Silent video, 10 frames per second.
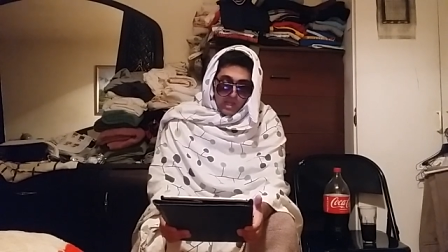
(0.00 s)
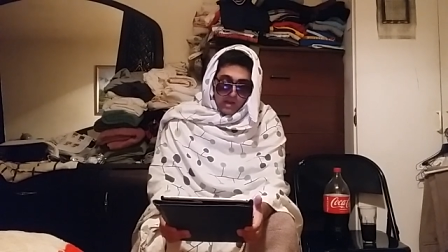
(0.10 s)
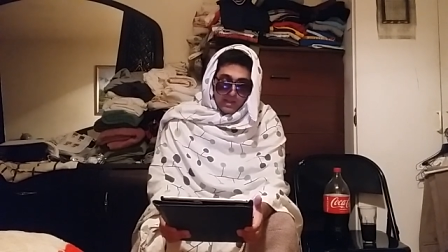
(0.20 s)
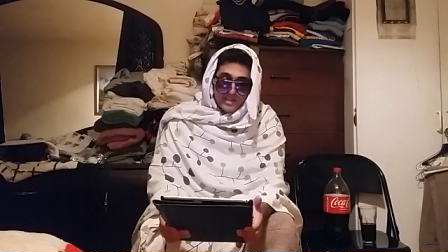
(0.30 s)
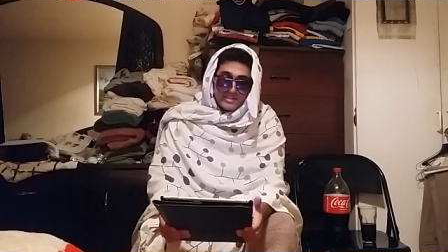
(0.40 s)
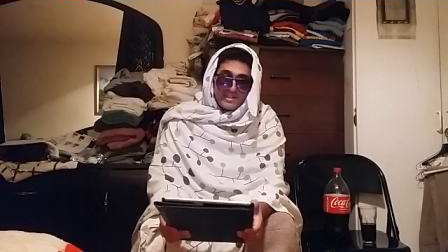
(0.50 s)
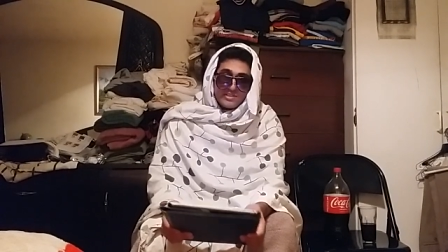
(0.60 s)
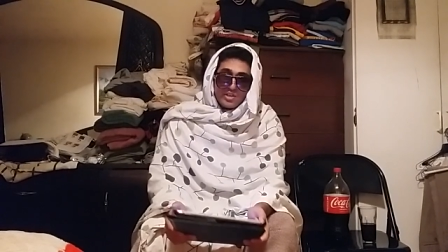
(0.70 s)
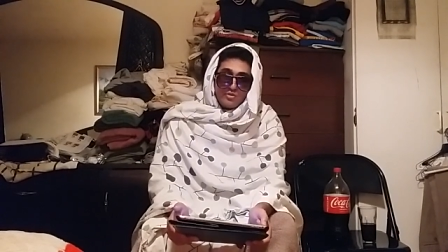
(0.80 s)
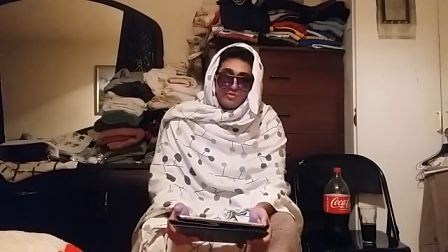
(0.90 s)
I'm guessing
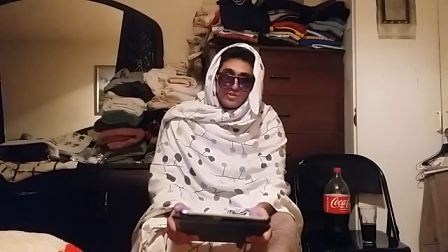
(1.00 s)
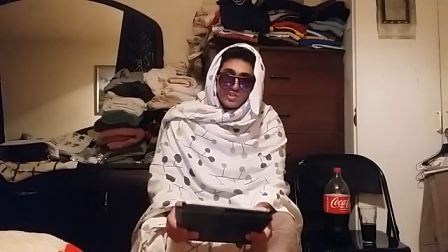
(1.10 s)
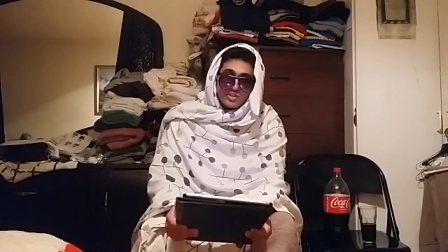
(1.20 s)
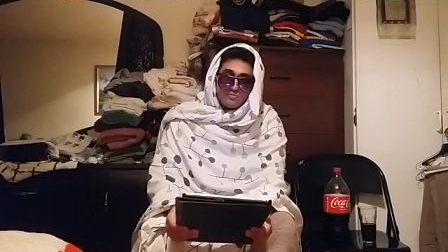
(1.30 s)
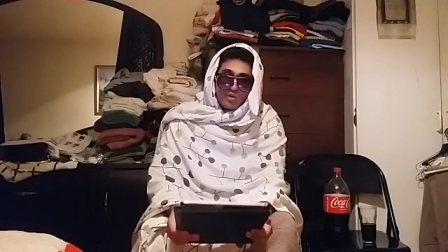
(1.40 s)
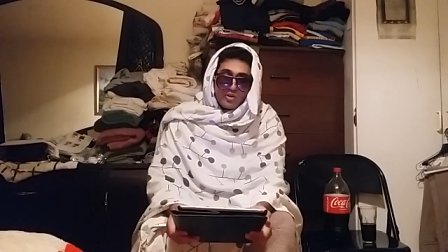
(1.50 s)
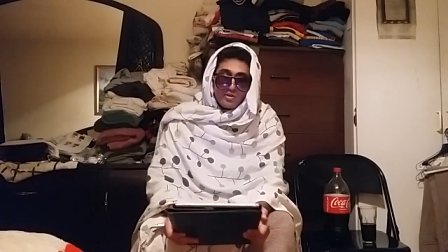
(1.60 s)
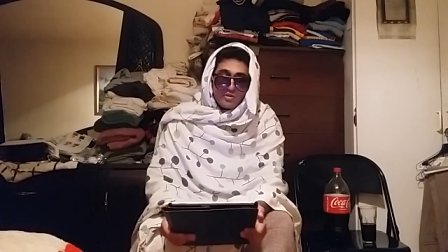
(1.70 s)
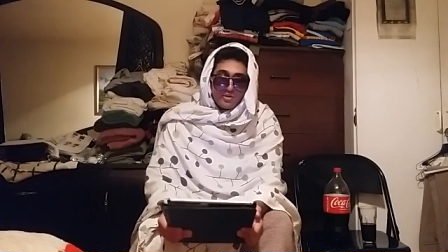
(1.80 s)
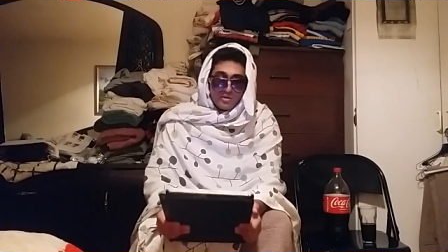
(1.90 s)
he's the Usos'
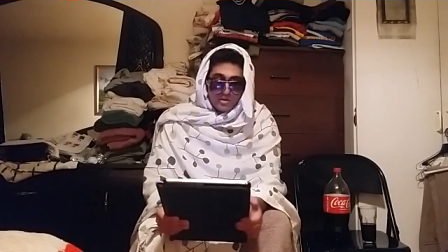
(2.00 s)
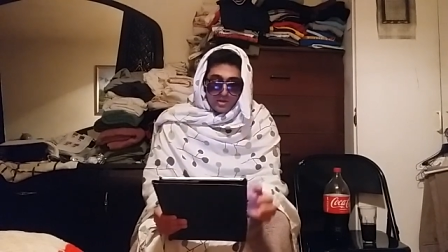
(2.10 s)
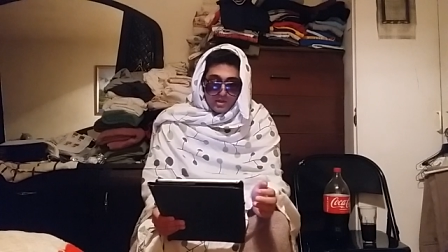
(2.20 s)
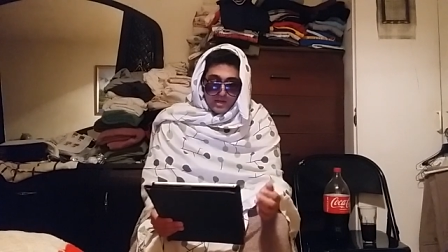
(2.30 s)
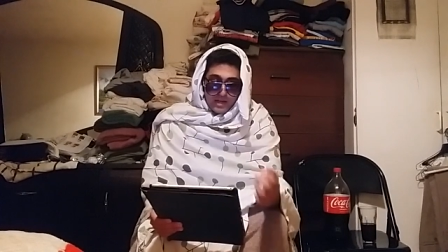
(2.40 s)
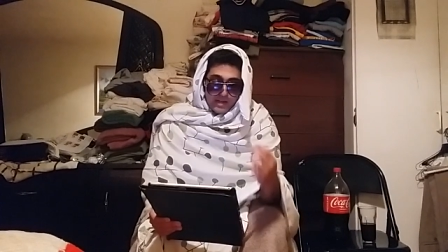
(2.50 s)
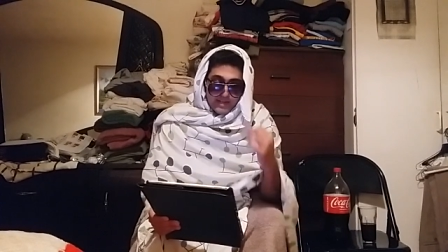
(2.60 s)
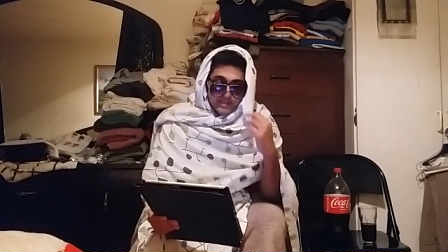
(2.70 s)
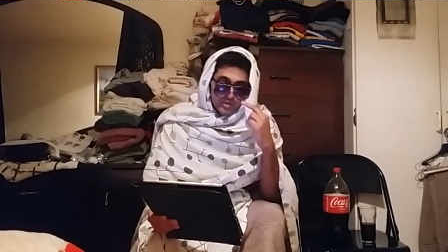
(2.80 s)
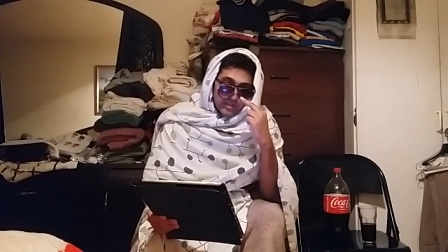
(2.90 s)
brother. And I
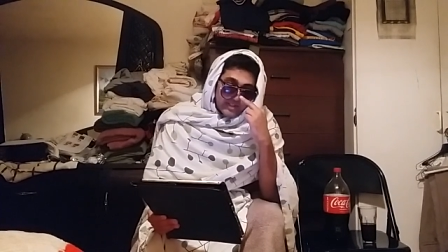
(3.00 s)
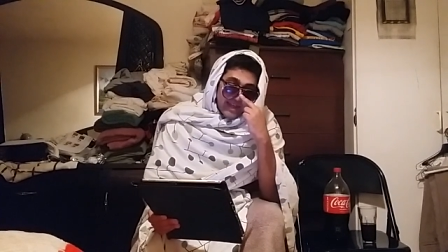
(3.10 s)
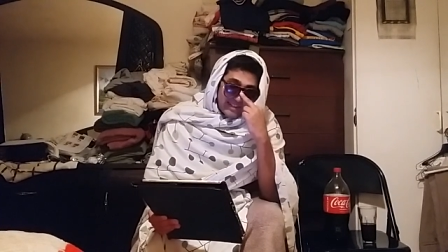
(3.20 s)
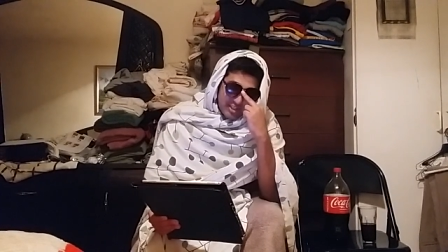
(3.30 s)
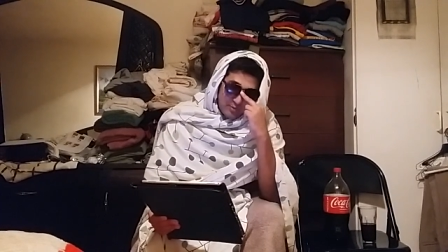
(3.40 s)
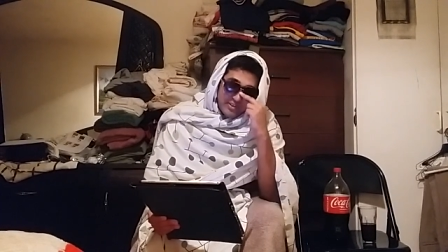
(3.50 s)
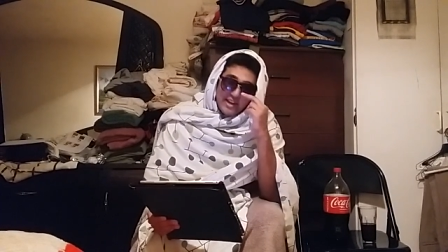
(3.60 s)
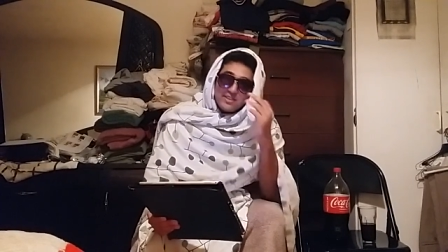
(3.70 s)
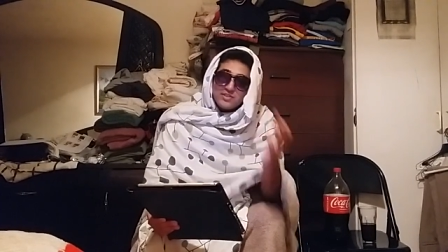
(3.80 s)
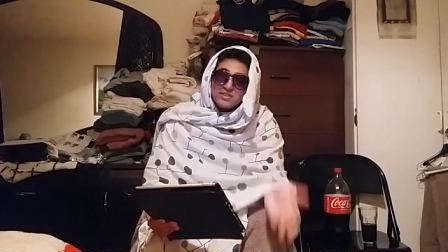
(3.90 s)
guess that at least we
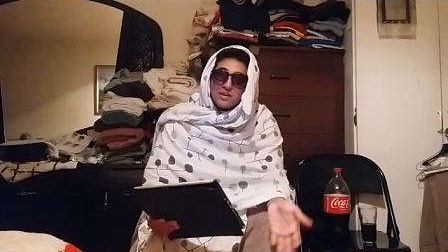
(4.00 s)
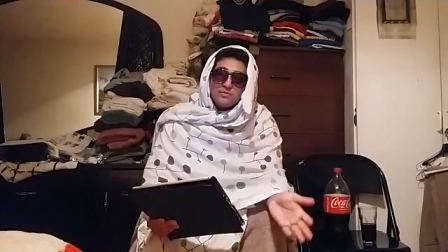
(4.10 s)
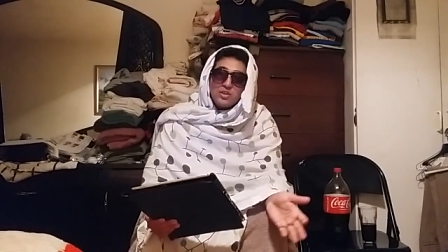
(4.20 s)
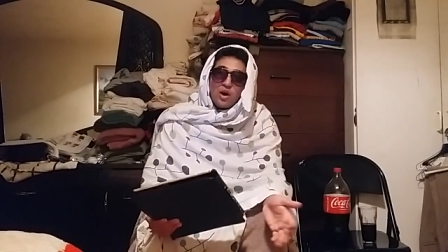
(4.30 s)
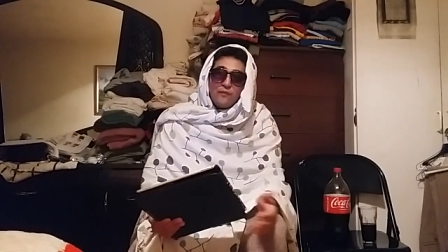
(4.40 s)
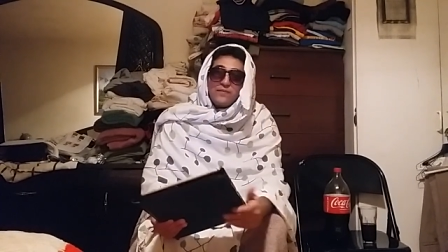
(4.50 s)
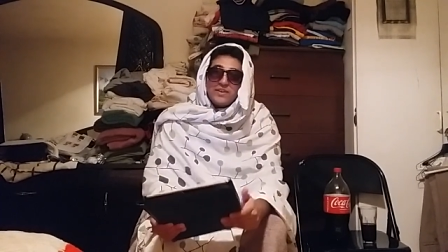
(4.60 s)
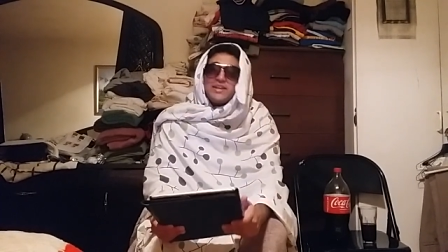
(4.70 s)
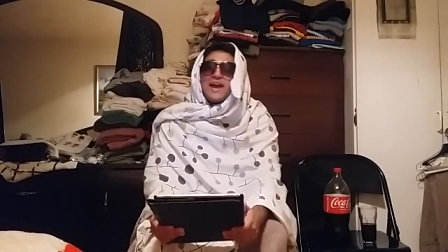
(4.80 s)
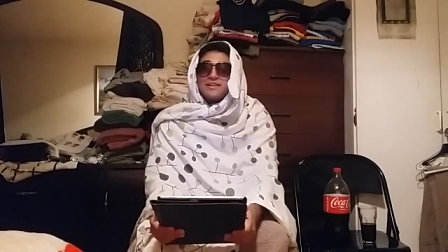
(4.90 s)
get some, you know, a
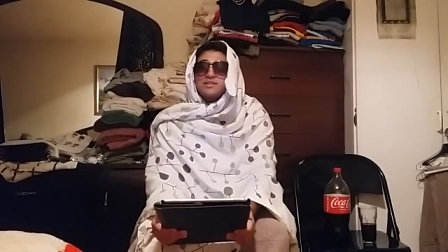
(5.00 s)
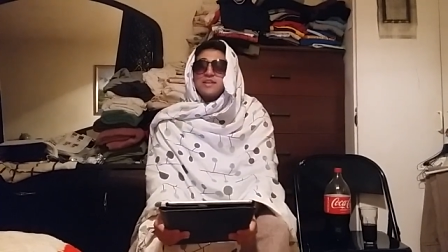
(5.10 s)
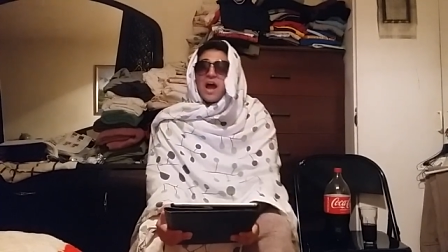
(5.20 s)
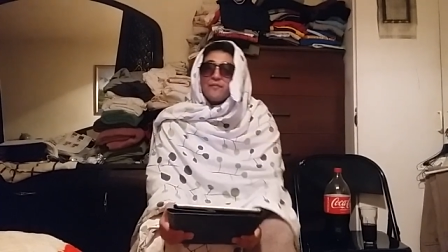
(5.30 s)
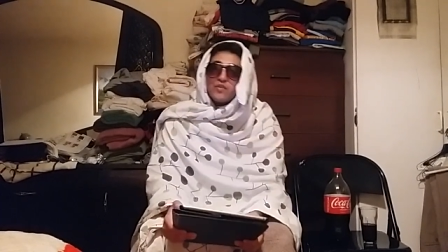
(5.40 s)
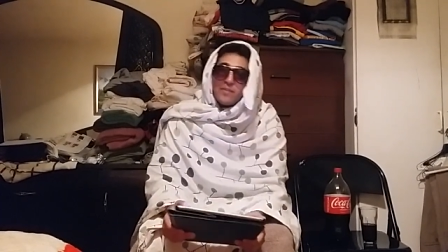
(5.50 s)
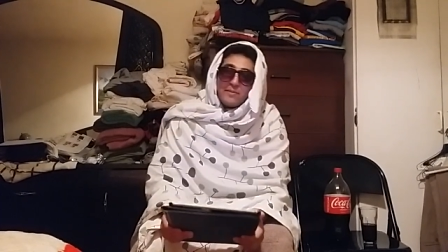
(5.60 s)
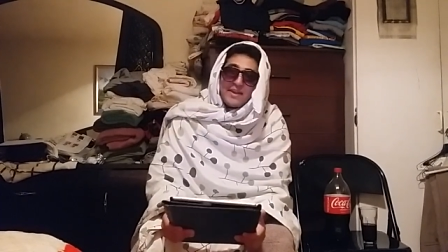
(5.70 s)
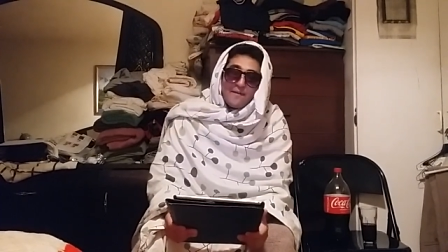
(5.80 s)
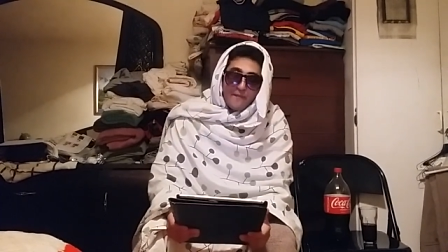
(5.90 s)
vignette. God
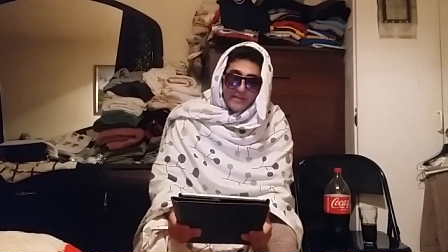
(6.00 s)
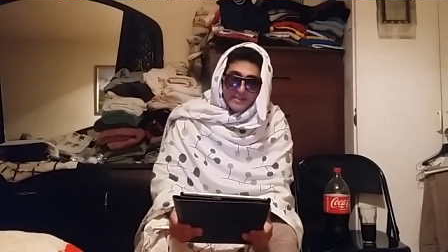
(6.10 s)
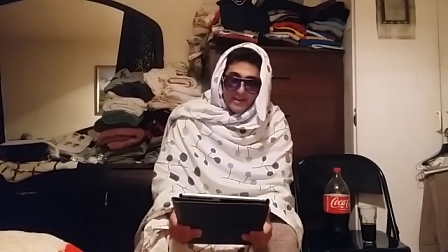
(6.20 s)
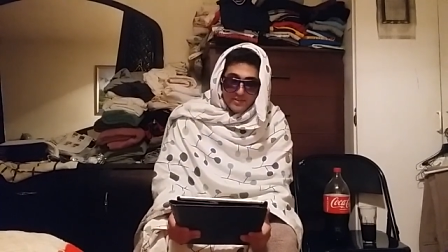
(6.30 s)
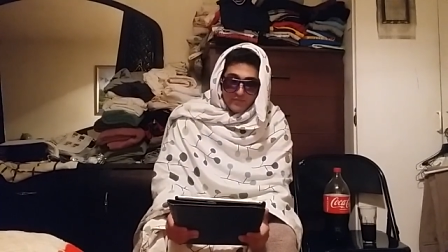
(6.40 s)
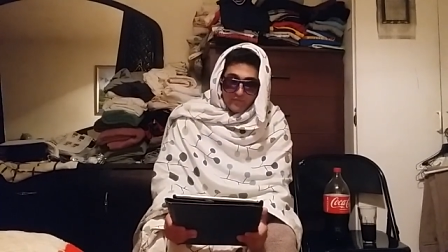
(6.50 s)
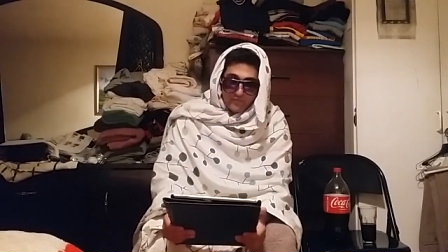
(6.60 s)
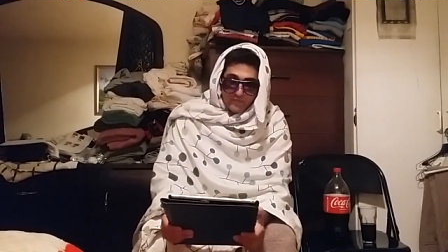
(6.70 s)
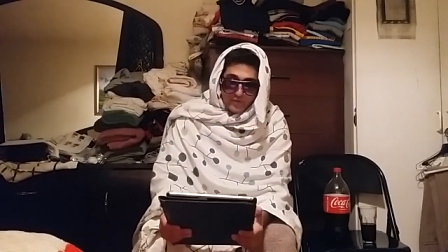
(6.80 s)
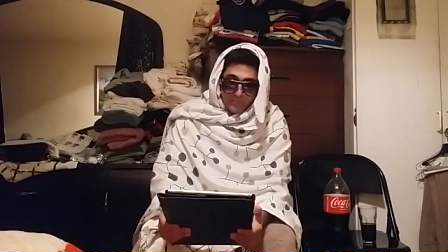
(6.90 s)
forbid we have a vignette
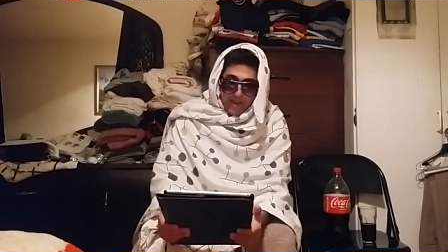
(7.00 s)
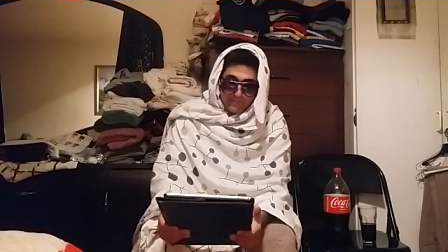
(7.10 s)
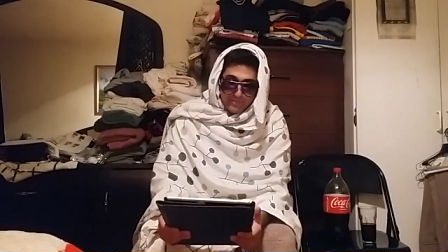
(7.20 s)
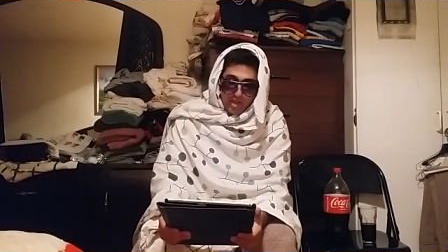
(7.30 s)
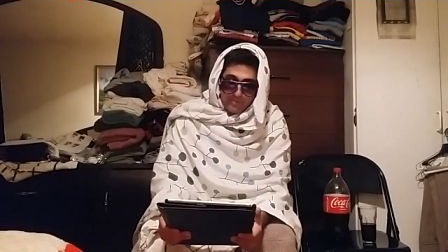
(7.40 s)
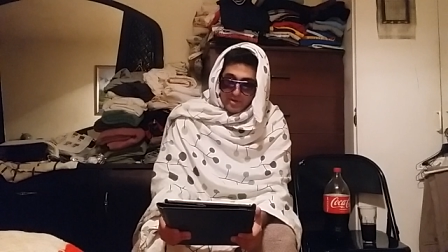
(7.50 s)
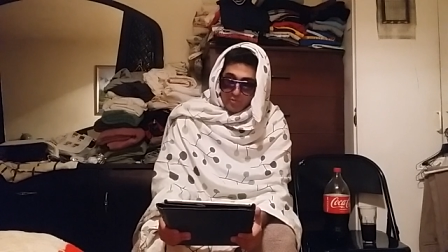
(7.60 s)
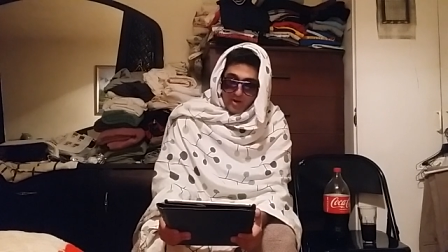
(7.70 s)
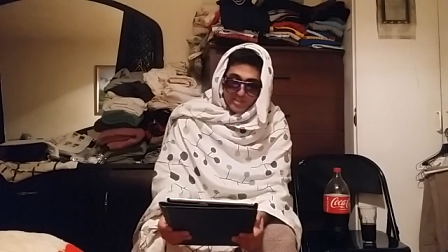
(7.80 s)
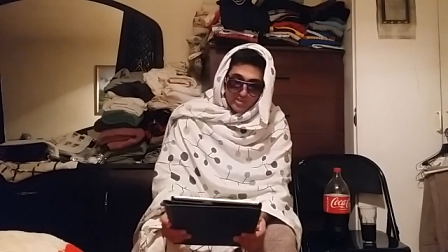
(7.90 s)
to debut
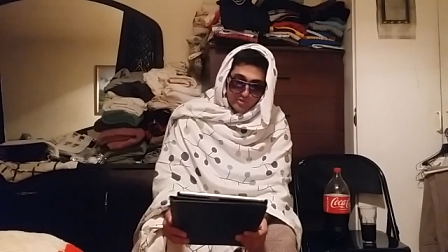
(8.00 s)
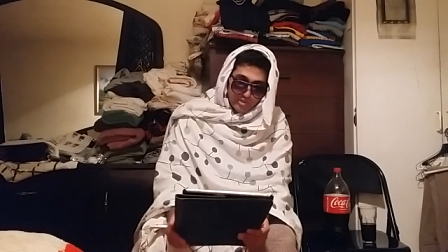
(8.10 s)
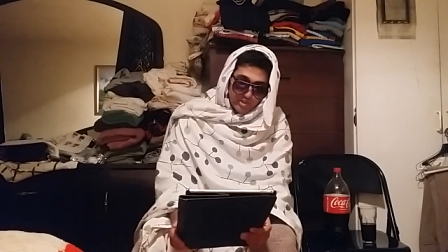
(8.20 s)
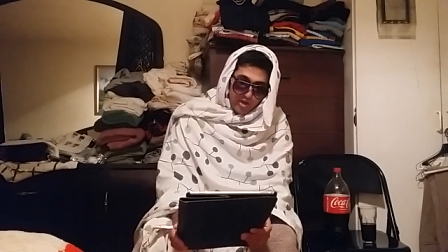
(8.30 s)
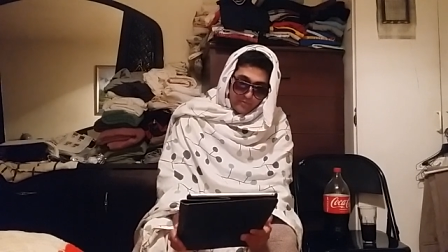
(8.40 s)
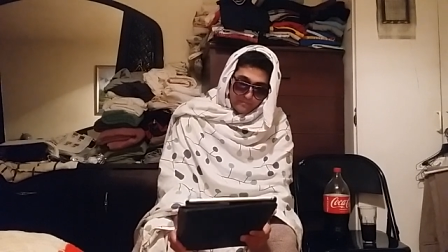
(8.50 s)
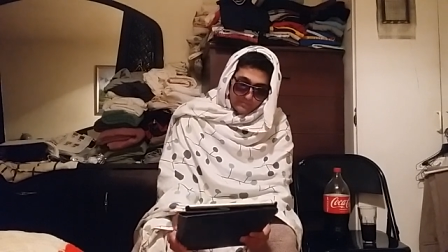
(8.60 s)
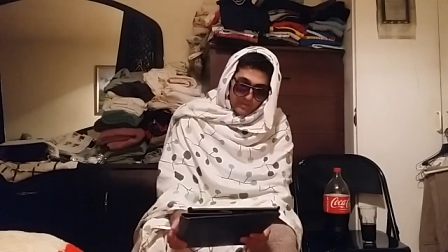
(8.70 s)
a wrestler, you know?